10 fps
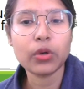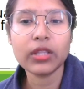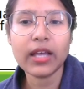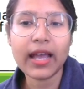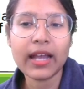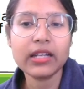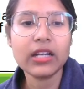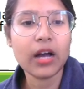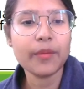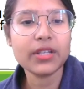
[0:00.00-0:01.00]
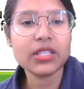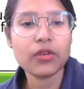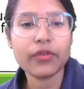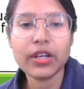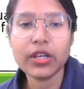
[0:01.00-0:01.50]
on the hand garments
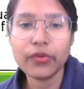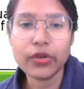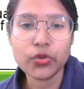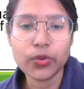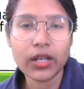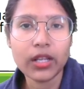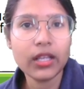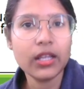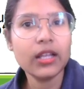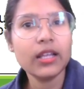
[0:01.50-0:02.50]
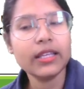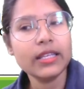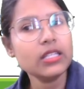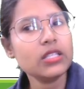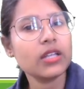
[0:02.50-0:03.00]
of an individual.
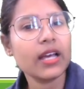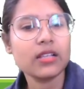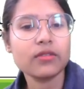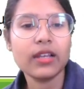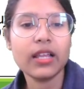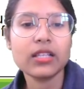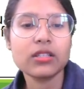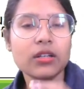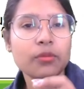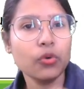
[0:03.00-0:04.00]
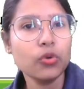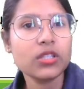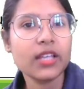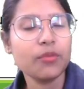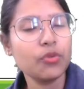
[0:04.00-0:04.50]
Yeast as well as molds
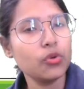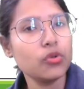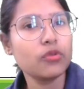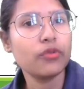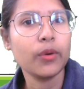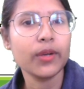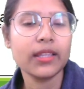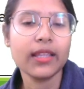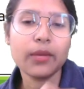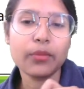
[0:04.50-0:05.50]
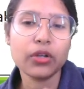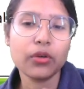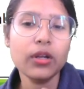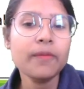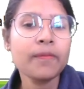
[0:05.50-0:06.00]
can be also found in that
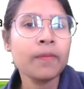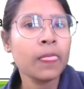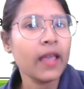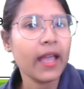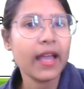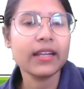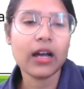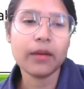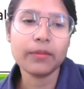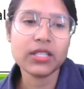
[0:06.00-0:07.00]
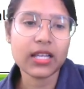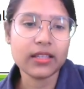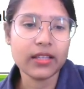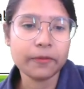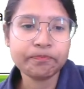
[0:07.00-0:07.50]
particular hand garments are
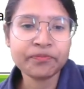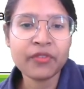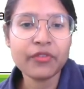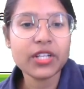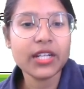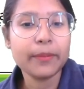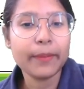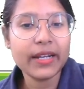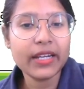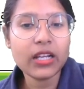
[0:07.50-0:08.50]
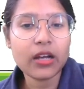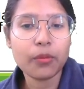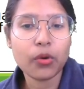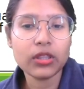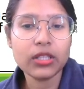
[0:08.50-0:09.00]
there, which are depending
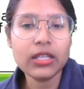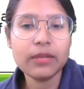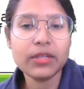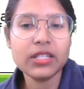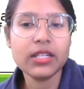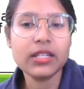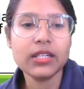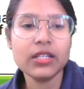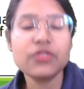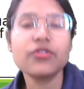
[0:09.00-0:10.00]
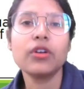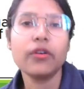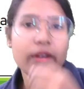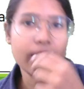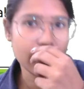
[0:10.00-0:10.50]
upon the immediate history of
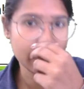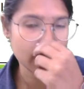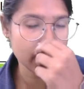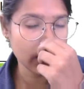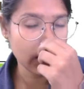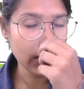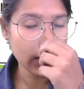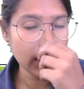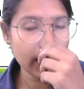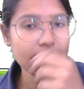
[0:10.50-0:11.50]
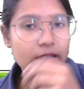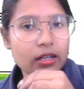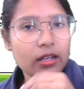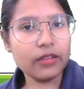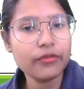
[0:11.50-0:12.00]
an individual. Like
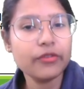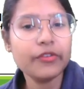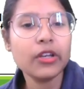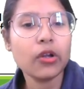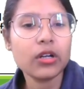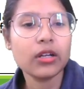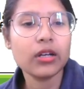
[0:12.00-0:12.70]
if we will not